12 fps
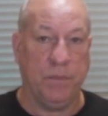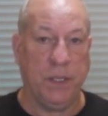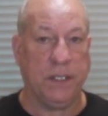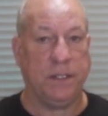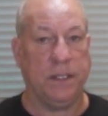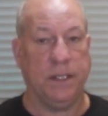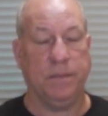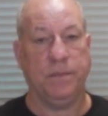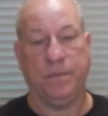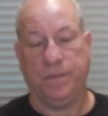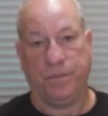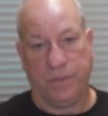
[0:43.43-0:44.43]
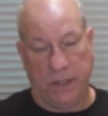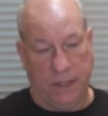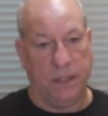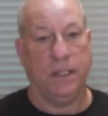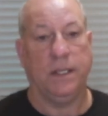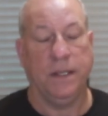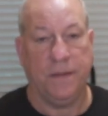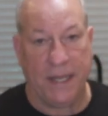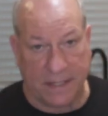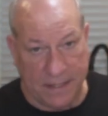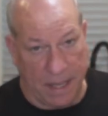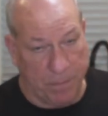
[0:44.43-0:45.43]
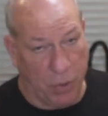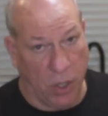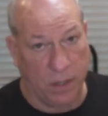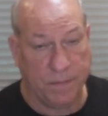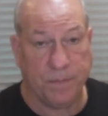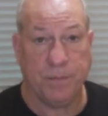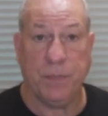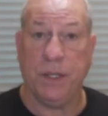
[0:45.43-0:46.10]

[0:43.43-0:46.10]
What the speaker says: But that's that part.